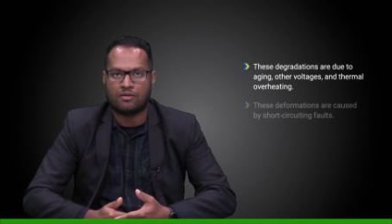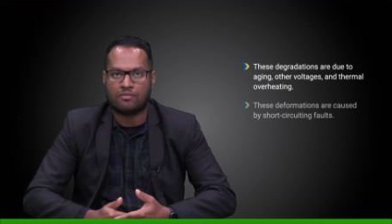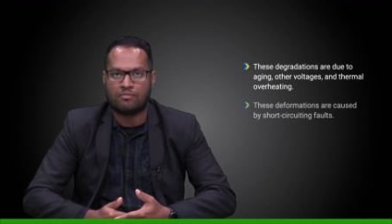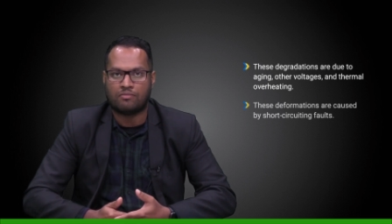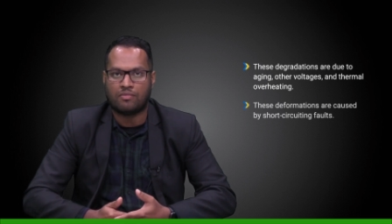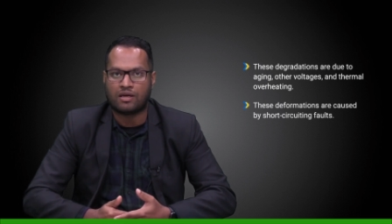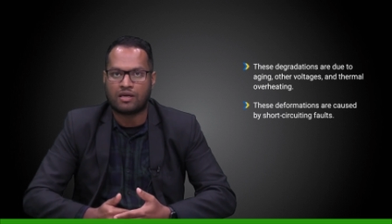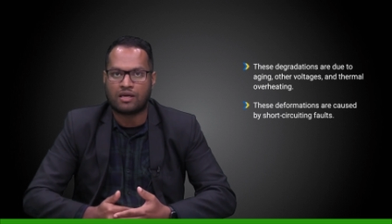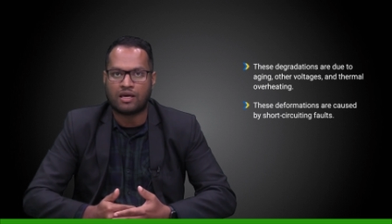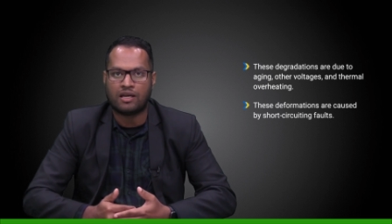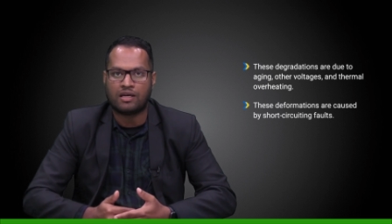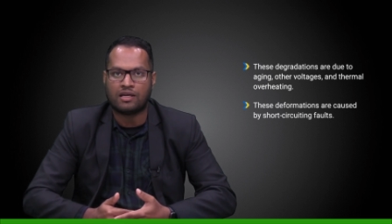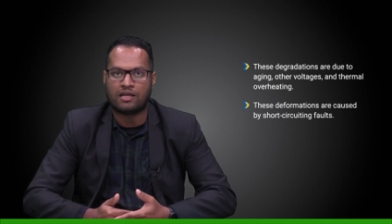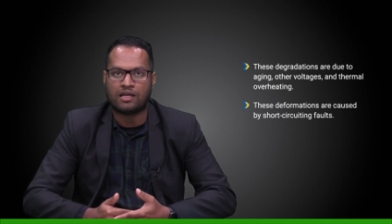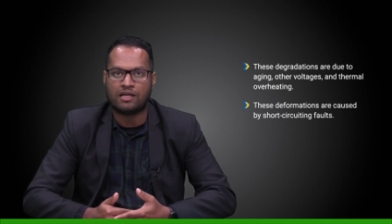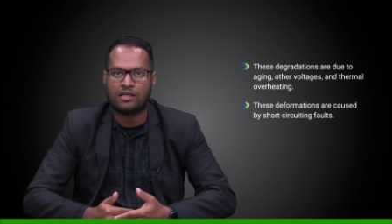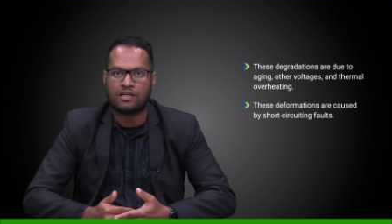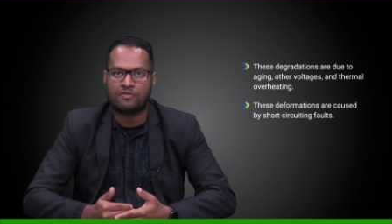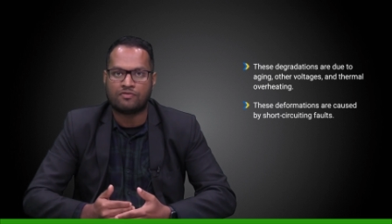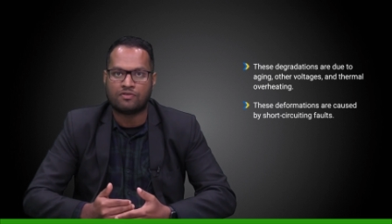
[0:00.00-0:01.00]

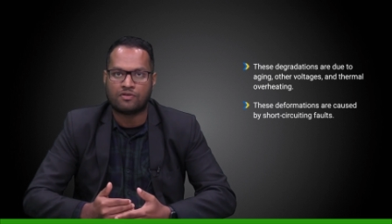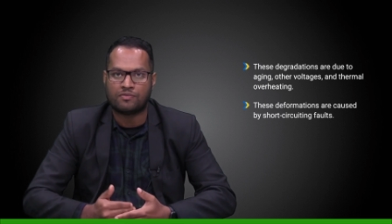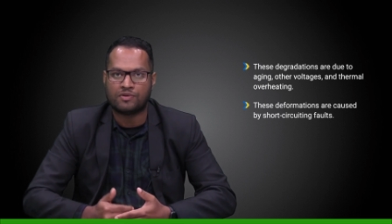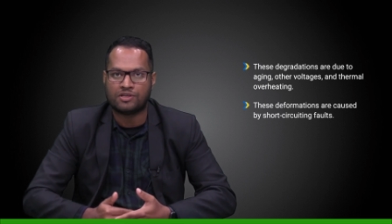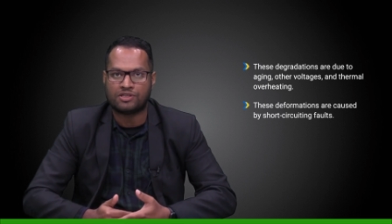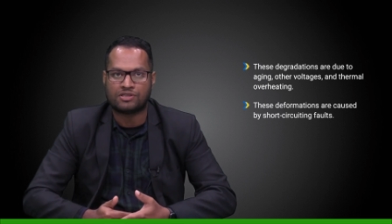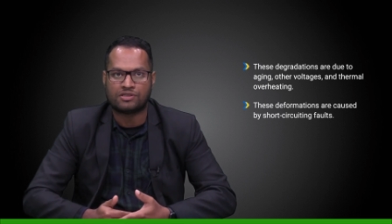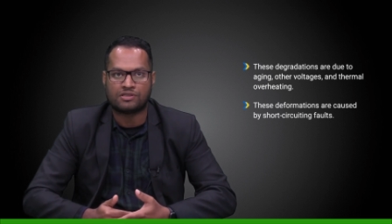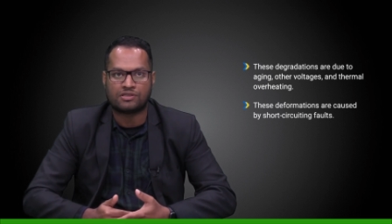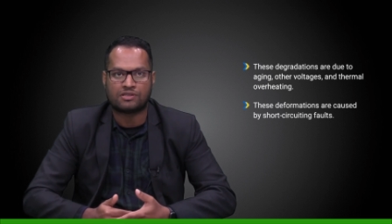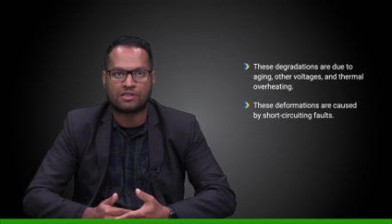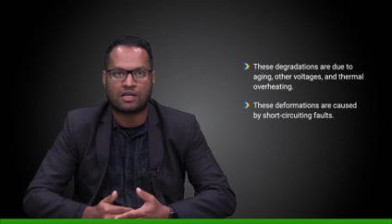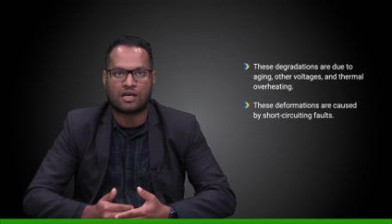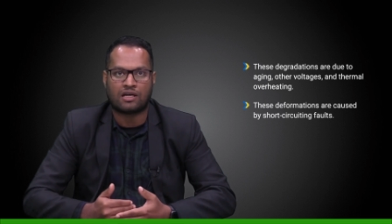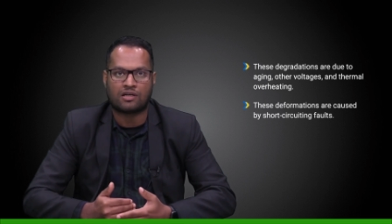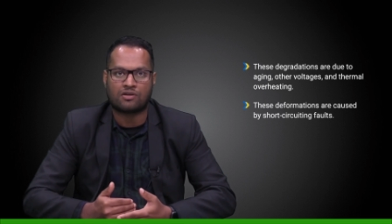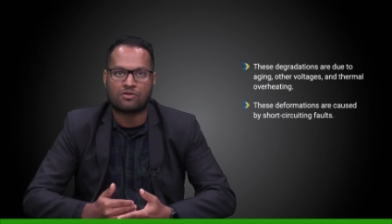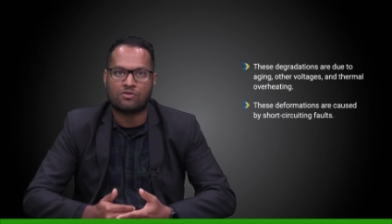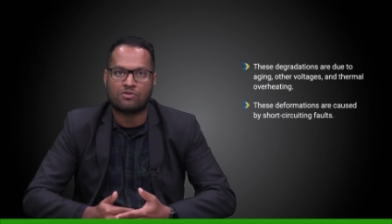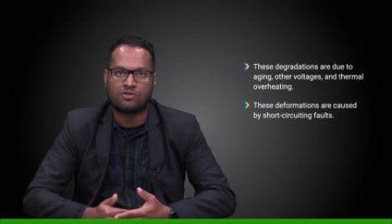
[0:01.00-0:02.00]
Mechanical deformations
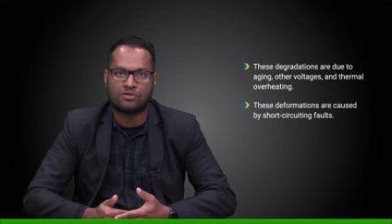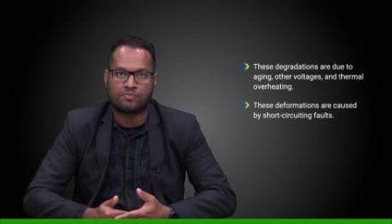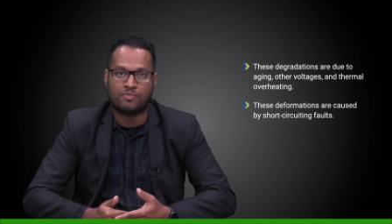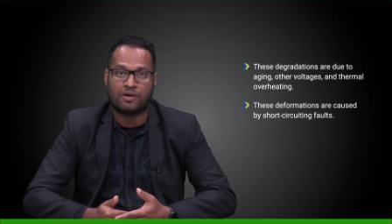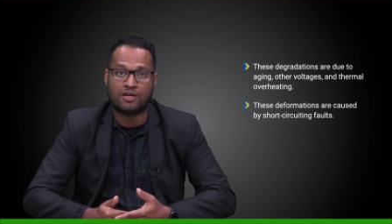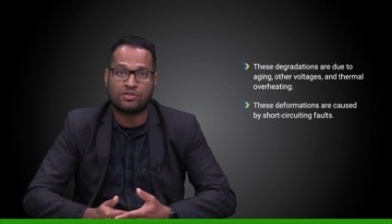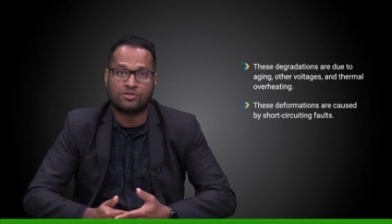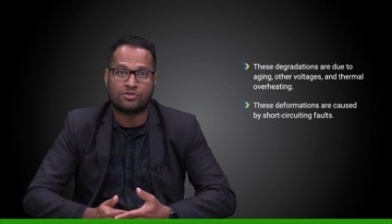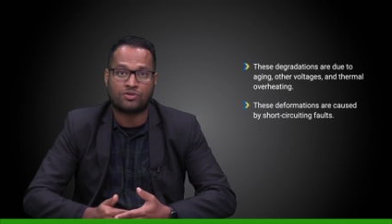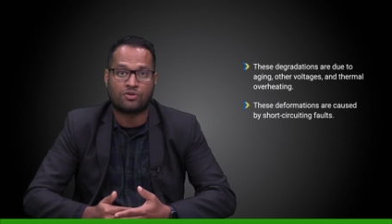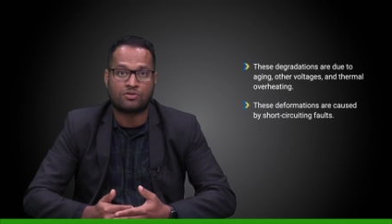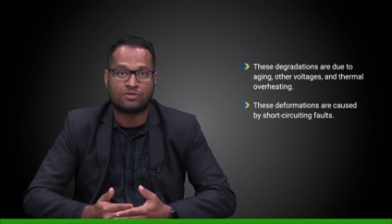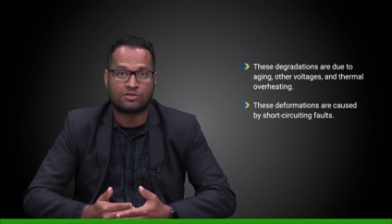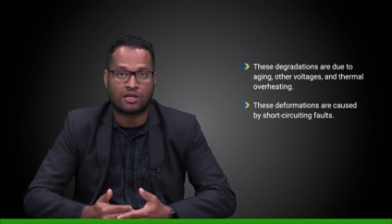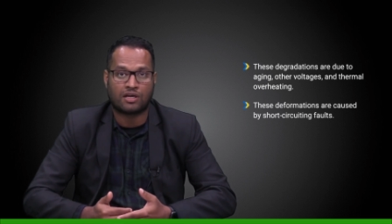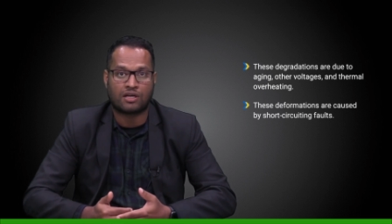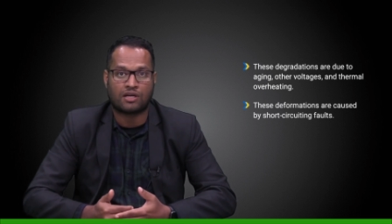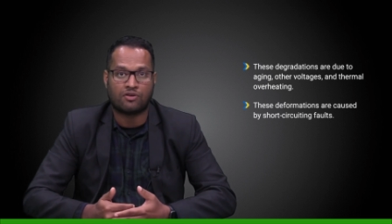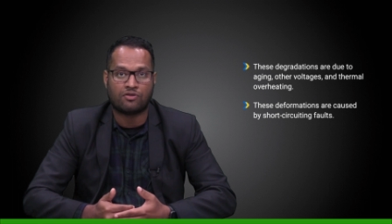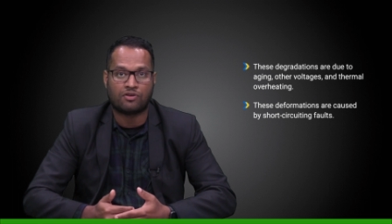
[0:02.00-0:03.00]
are caused by
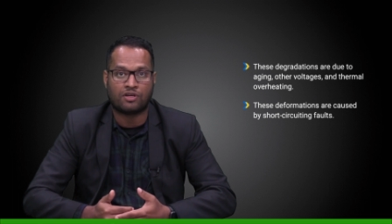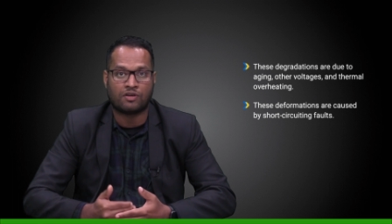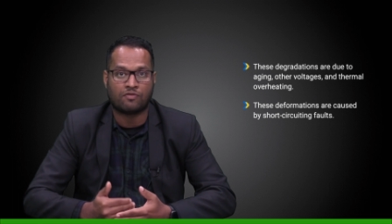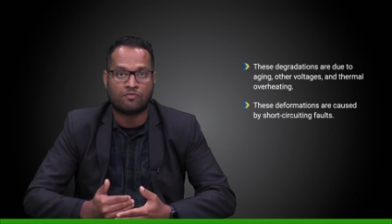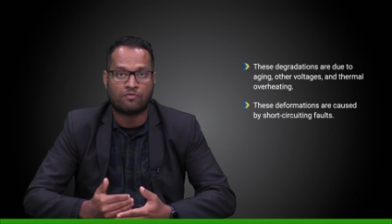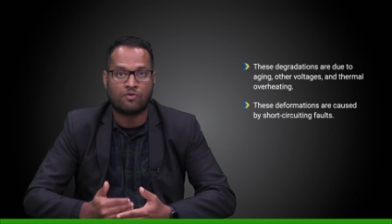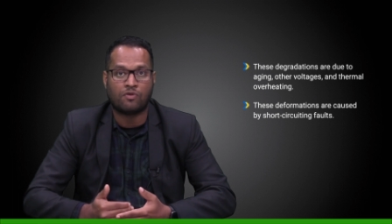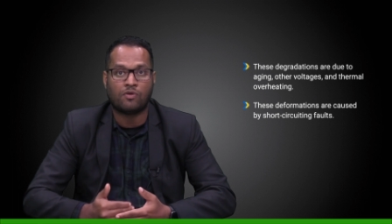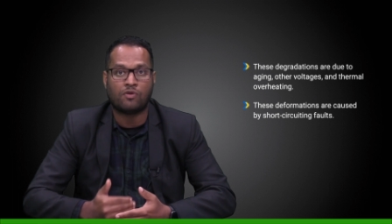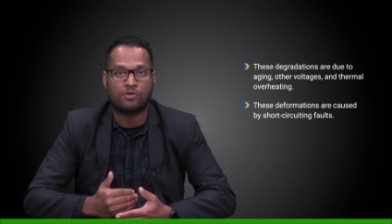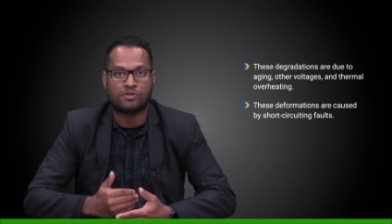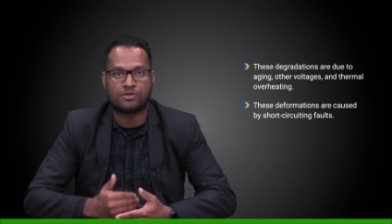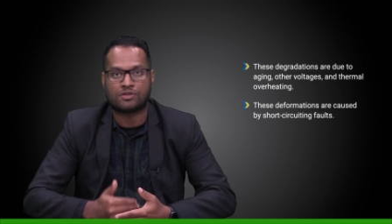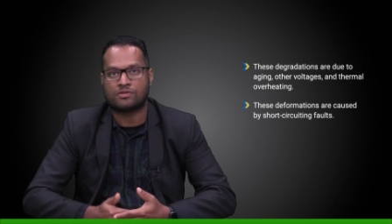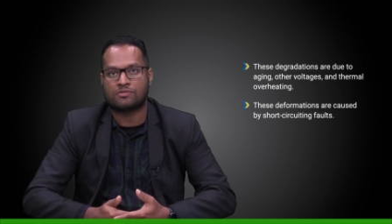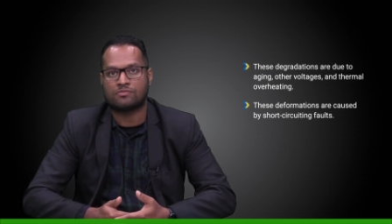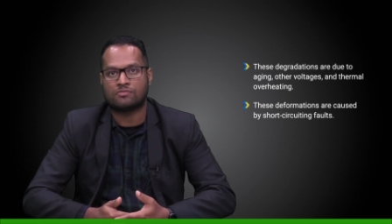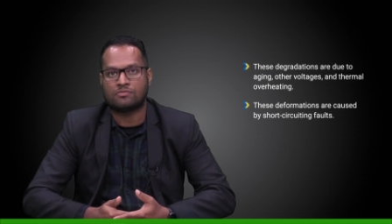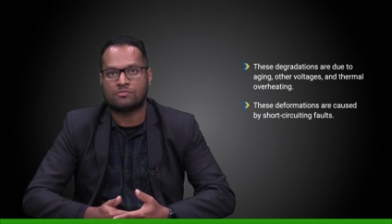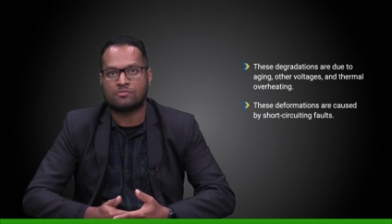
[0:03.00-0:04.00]
short-circuiting
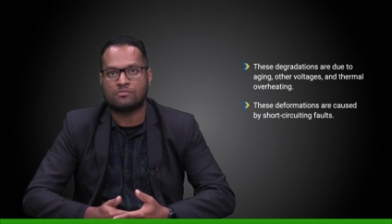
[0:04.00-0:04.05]
faults.